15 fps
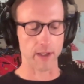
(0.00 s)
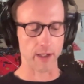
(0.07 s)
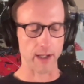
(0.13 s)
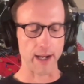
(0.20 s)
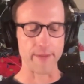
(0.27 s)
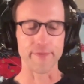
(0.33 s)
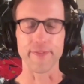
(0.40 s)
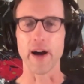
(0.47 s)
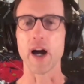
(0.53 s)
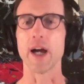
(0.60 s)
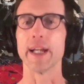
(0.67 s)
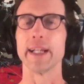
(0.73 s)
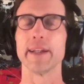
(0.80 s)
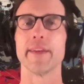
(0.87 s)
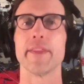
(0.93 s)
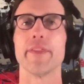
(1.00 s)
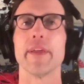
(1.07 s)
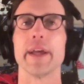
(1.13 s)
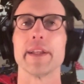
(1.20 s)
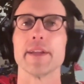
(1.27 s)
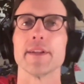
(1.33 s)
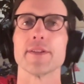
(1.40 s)
I find
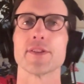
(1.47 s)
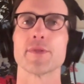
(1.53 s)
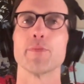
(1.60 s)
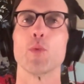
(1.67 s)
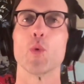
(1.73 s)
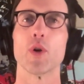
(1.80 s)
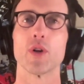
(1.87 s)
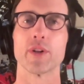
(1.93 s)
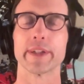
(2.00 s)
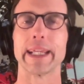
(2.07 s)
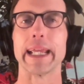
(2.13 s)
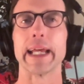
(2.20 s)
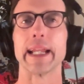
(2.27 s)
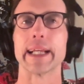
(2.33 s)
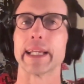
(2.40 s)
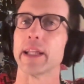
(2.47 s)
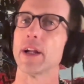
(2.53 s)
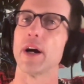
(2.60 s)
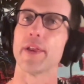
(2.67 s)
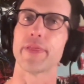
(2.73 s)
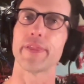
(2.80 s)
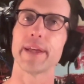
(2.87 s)
that is more organic and
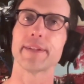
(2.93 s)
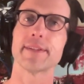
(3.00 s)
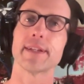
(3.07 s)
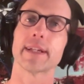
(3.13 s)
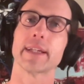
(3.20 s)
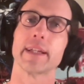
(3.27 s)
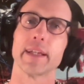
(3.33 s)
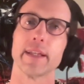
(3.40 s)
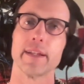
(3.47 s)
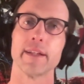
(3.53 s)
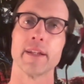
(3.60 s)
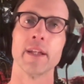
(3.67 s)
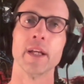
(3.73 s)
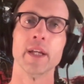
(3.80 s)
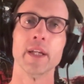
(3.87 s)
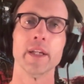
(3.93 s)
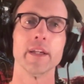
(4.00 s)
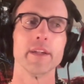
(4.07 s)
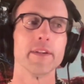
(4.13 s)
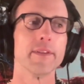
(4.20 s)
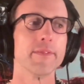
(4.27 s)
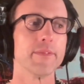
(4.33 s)
authentic, and
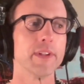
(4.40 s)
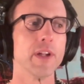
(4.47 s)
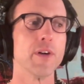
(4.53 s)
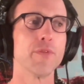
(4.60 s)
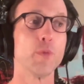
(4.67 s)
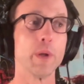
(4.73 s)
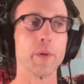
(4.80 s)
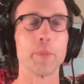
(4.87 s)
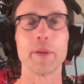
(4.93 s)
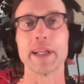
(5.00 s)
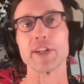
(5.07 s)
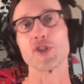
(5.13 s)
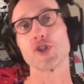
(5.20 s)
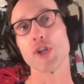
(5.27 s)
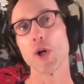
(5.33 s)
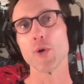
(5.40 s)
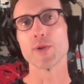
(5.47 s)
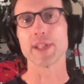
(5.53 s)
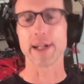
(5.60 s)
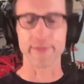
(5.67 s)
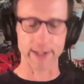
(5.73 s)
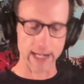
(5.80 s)
you know, if we were playing
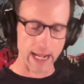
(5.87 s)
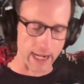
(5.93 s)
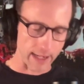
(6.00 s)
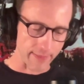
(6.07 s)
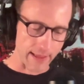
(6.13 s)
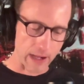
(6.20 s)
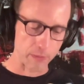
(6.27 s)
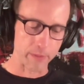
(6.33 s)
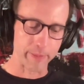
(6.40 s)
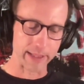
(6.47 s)
shows every day, that would